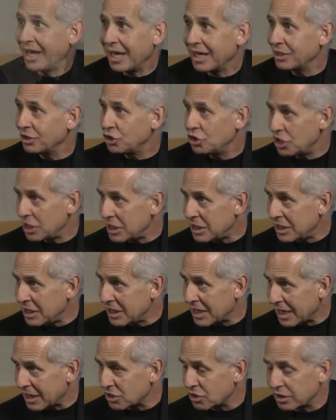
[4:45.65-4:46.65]
And
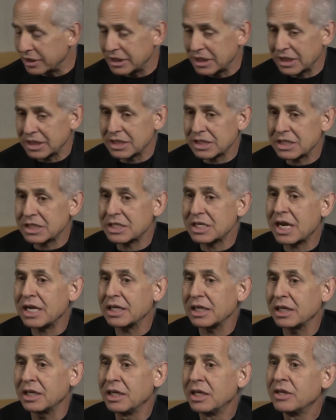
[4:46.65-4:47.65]
GE actually did a
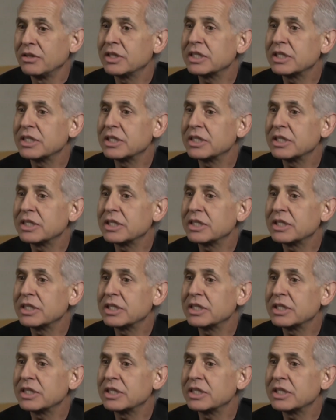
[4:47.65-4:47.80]
study